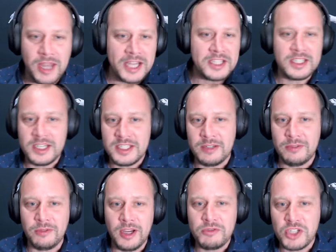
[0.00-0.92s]

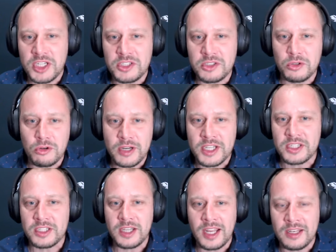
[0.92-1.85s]
fascinating 5G
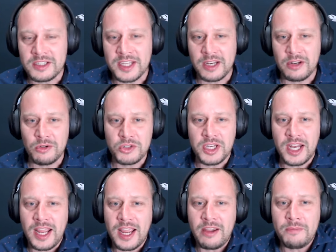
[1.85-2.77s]
stories and the technology
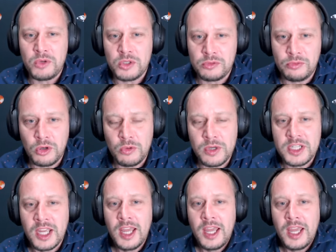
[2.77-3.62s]
and how it moves forward.